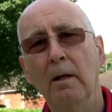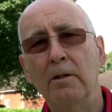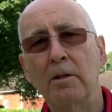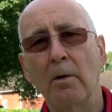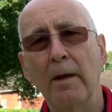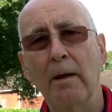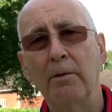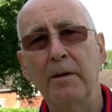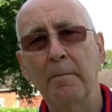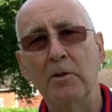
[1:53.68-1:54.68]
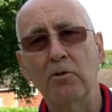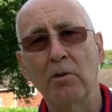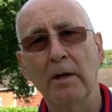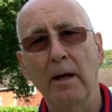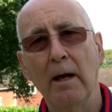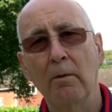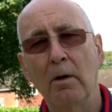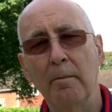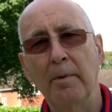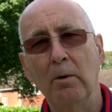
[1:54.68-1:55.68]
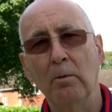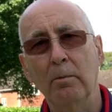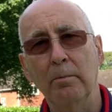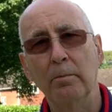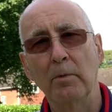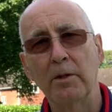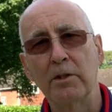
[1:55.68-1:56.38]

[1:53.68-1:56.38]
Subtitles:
So I'll now demonstrate how I bowl with a